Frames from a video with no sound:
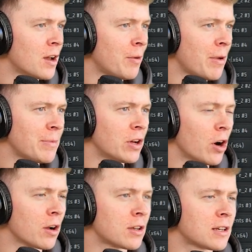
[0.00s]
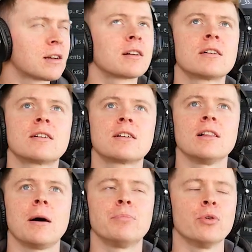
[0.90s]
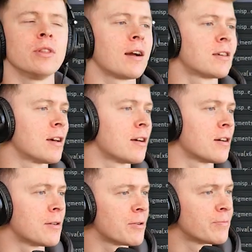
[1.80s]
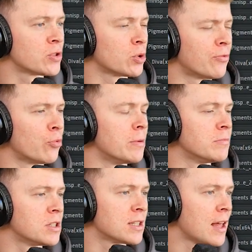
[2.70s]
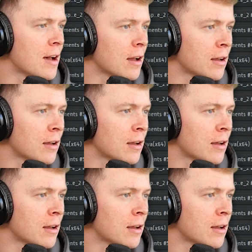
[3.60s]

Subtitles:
Maybe not a clap, but like a sort of rim snare.